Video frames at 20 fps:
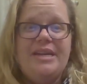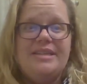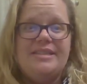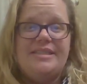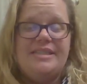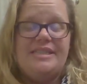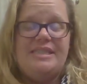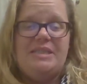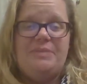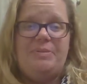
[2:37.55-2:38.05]

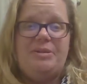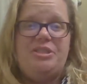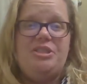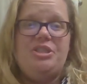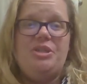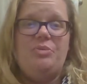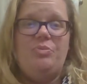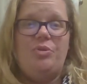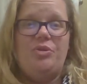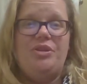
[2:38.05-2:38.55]

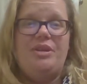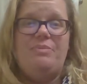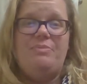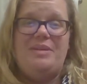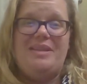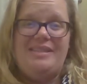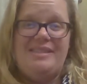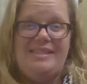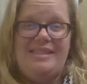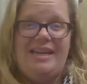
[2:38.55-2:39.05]
Suspension will then
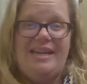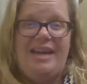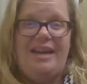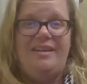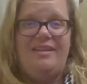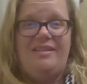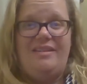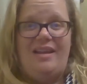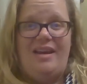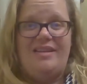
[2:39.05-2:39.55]
be stayed
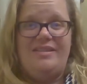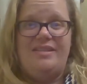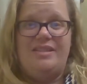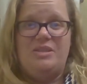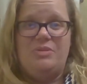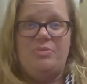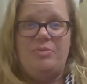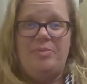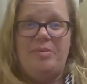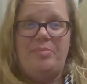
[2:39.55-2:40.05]
and
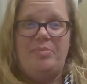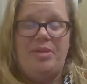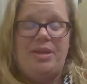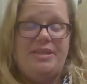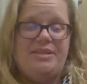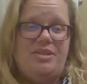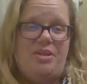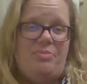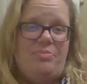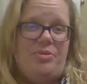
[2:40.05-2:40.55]
license will be
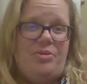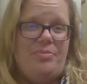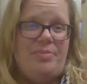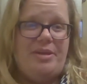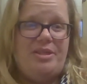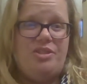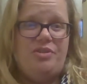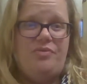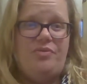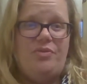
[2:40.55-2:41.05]
placed on
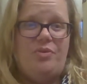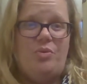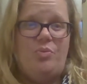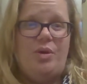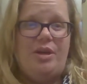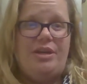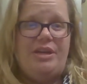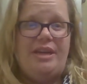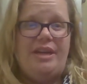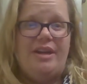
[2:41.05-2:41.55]
probation for
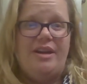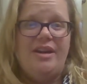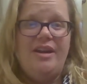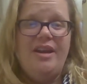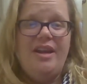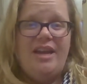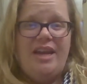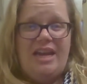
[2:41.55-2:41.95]
1 year,